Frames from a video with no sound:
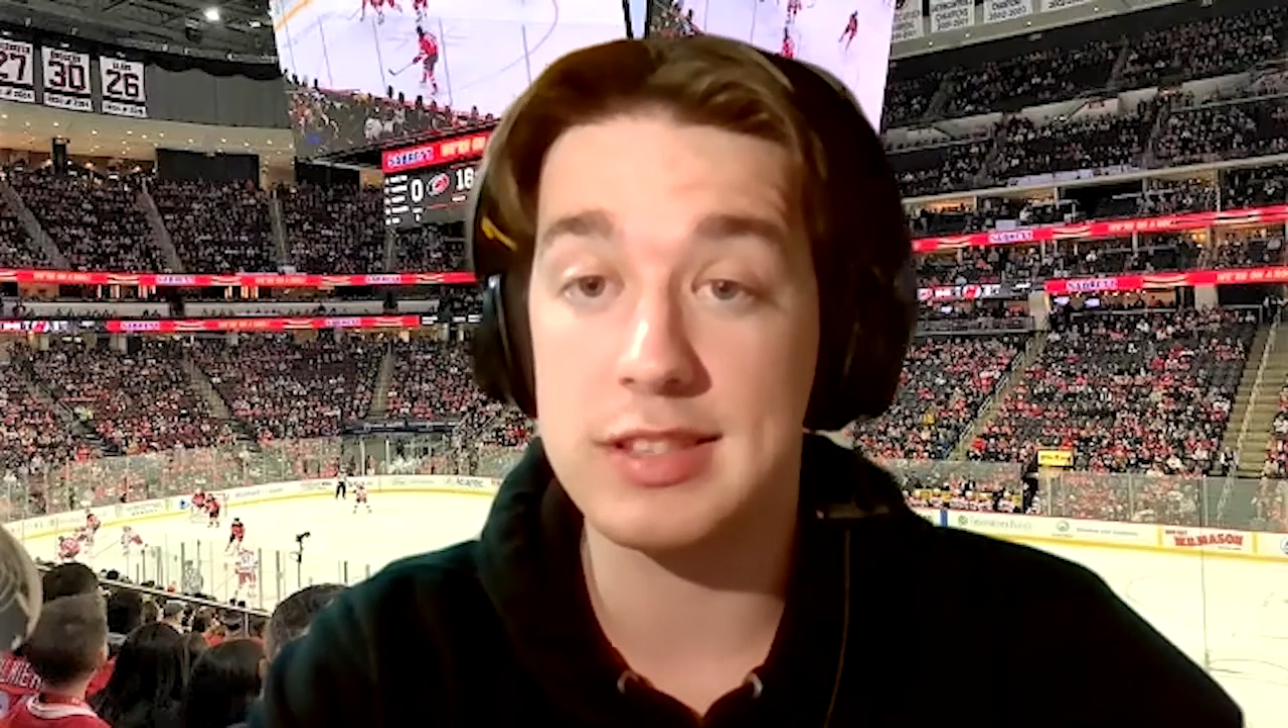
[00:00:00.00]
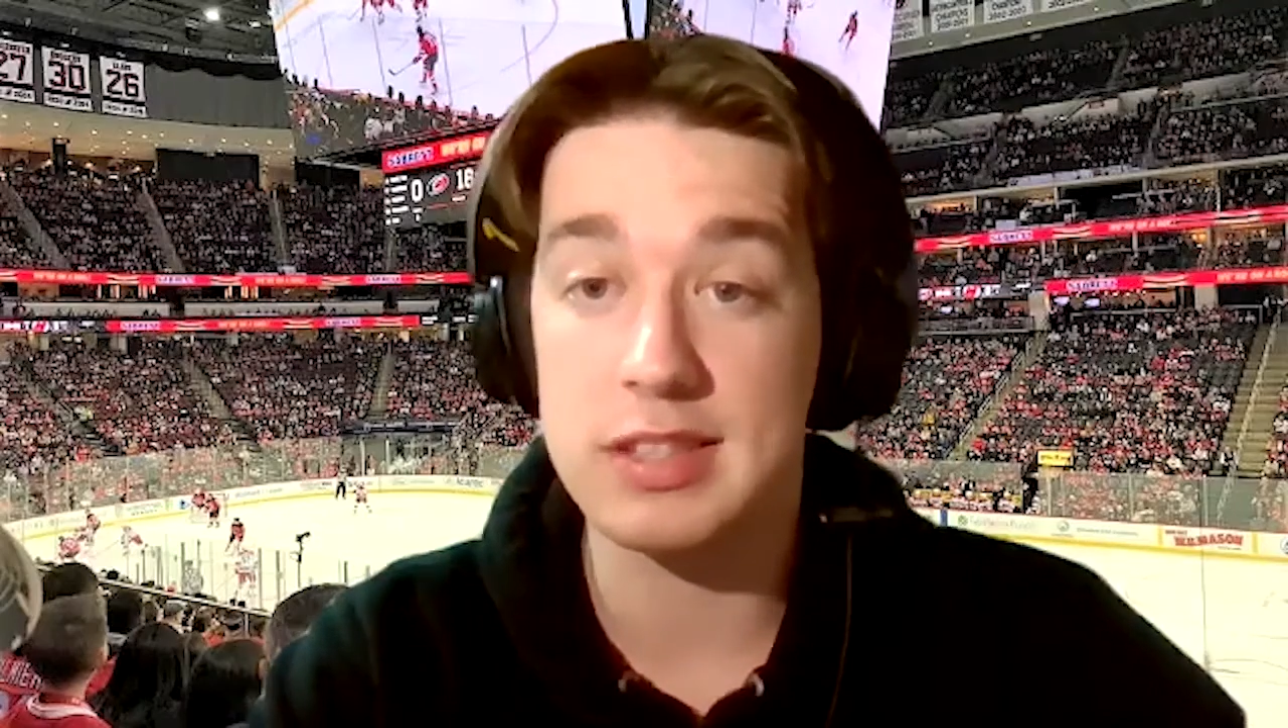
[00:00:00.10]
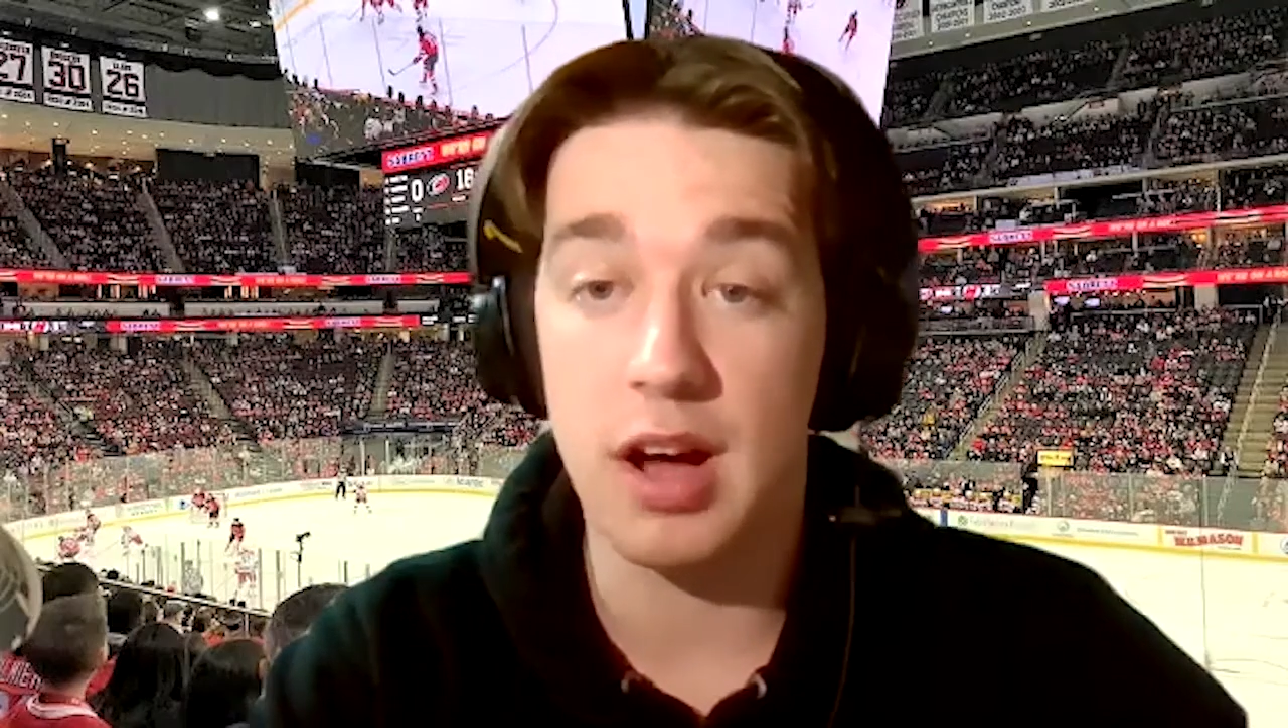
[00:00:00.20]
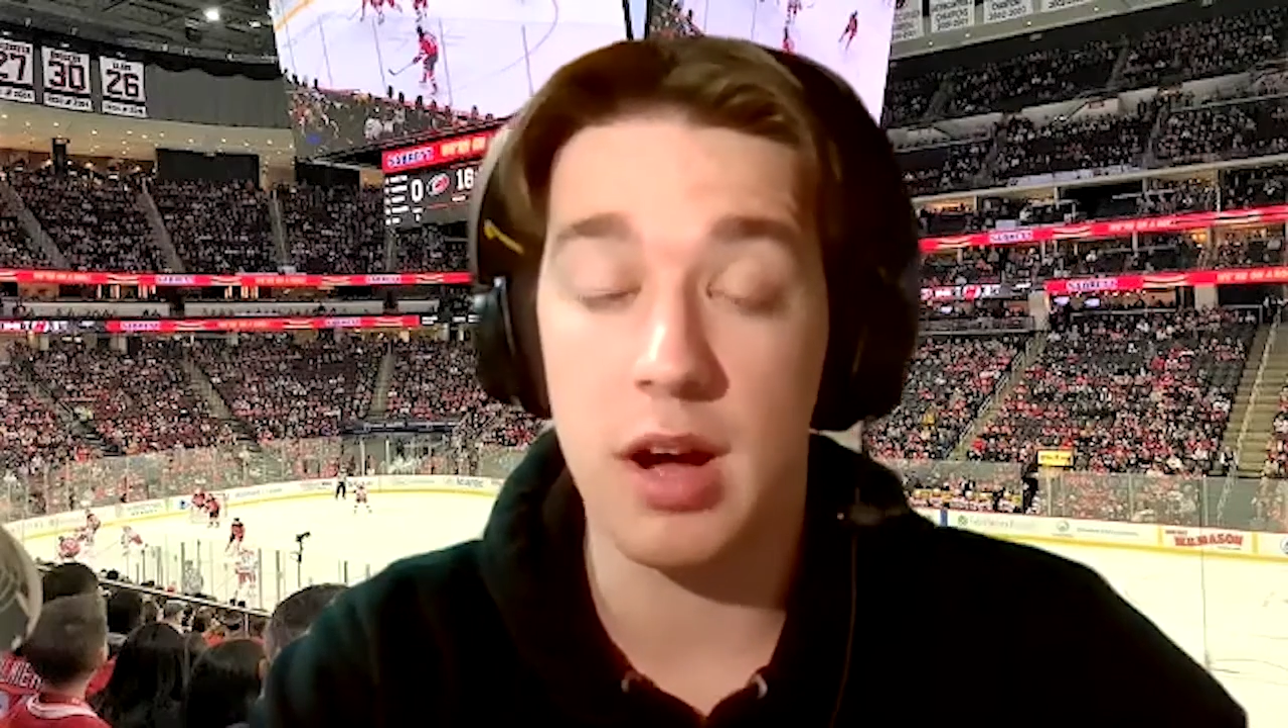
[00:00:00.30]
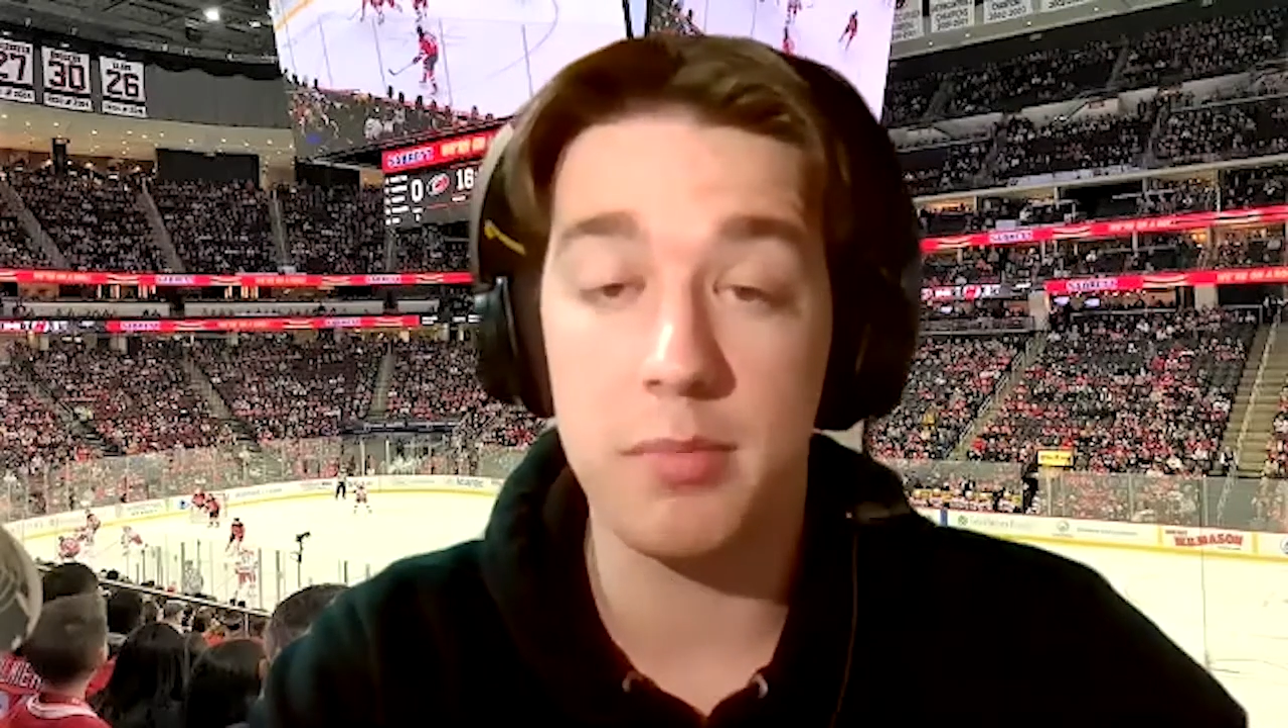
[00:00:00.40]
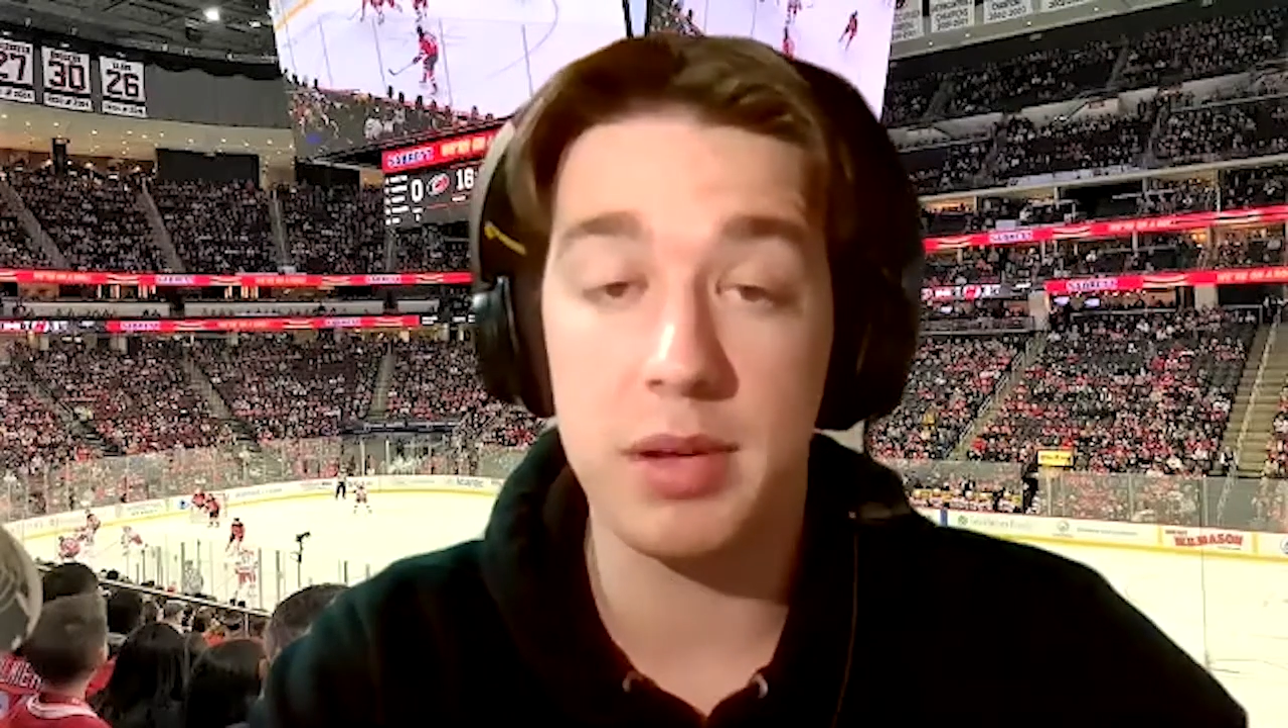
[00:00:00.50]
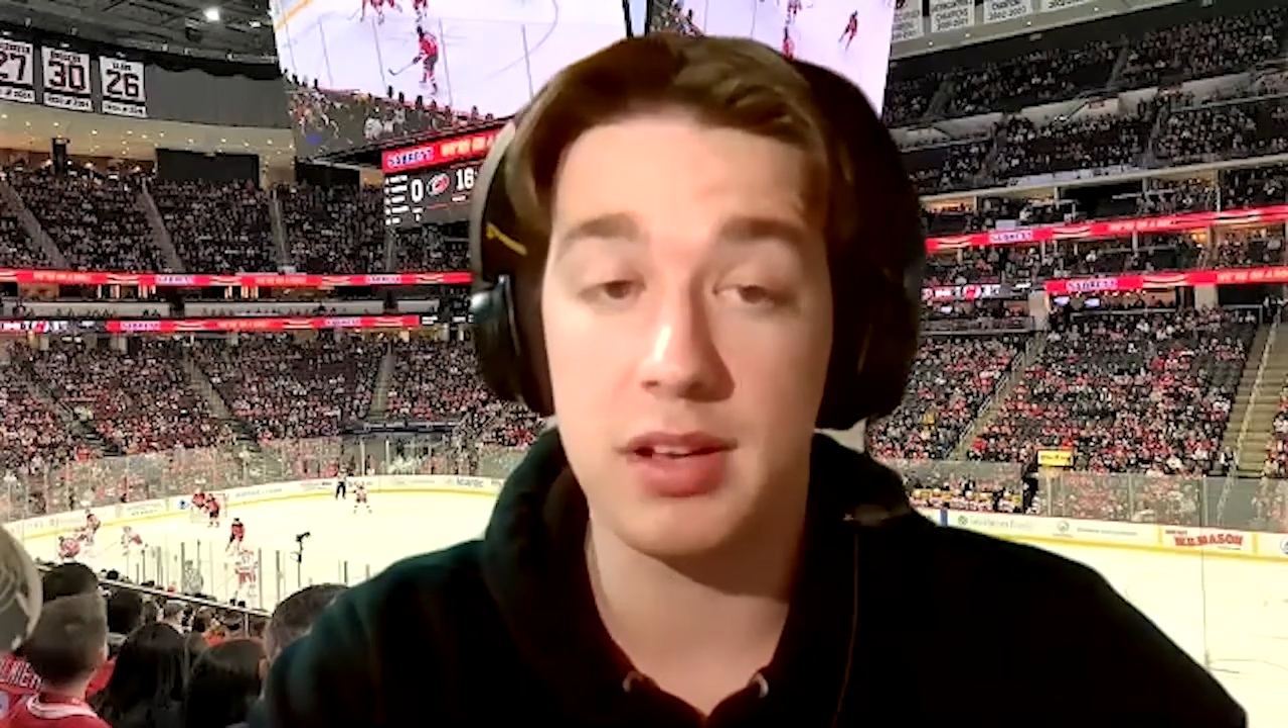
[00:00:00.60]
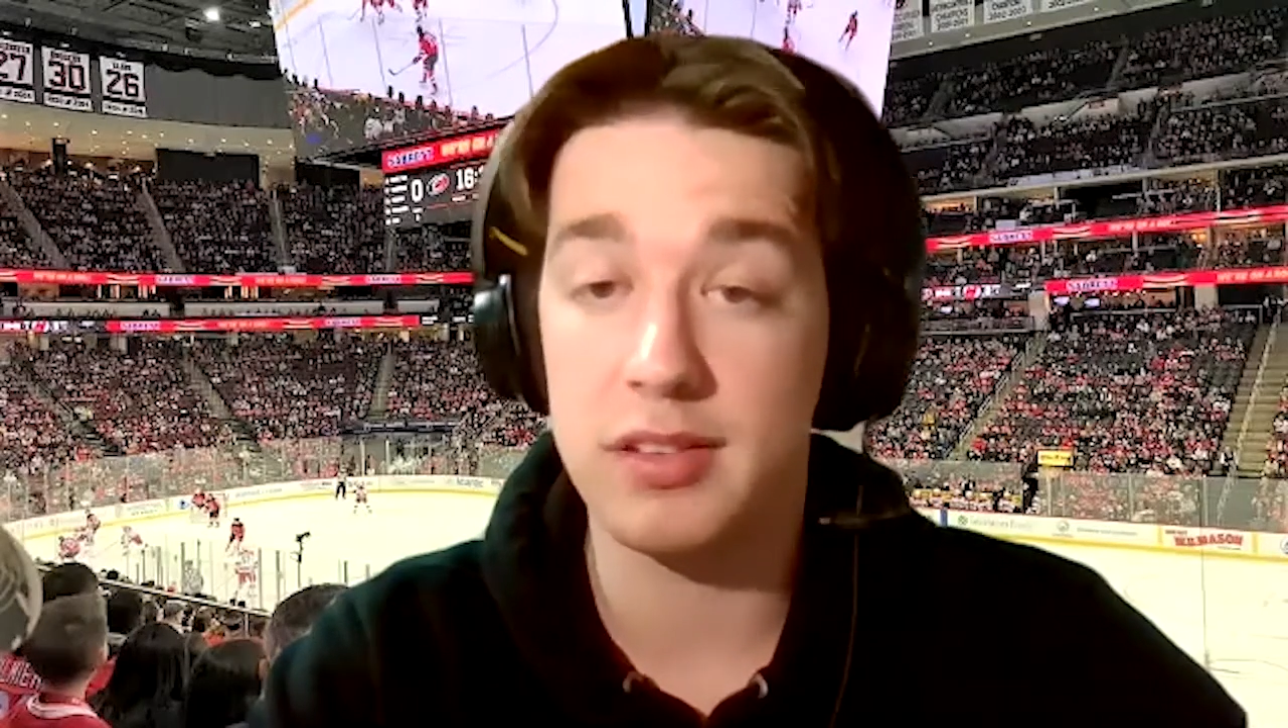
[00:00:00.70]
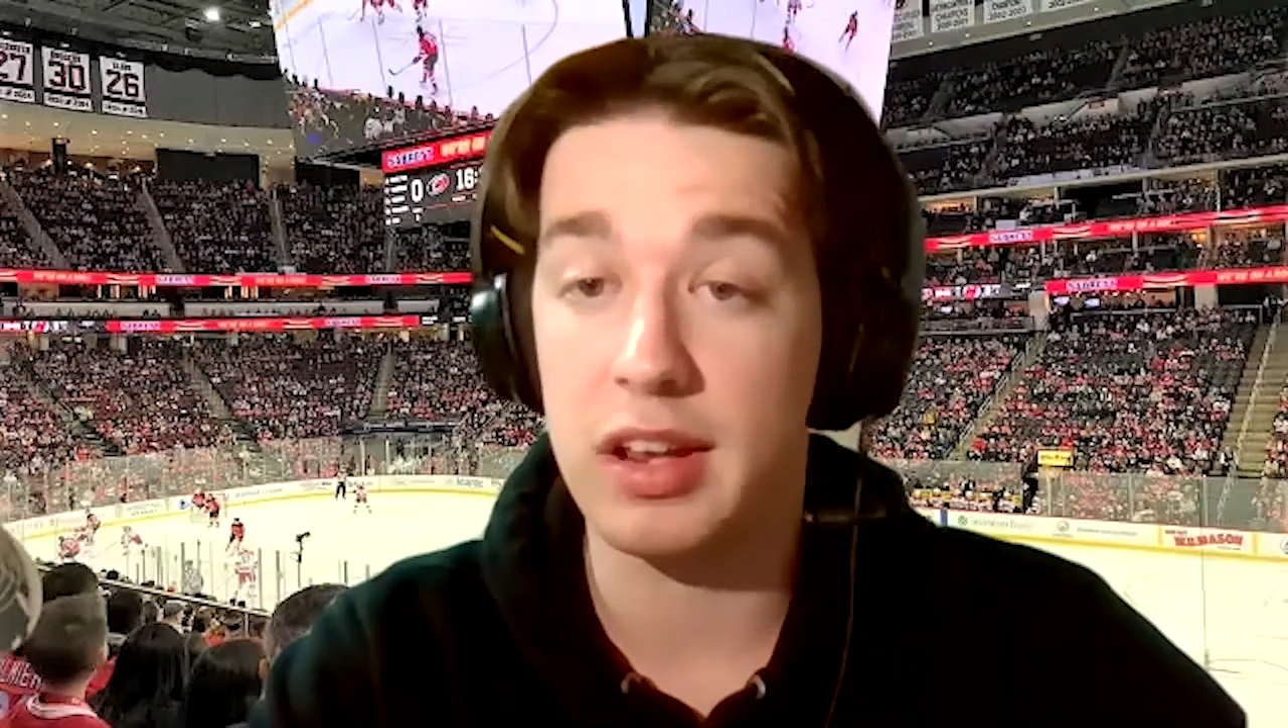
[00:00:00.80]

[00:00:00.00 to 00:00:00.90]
snub because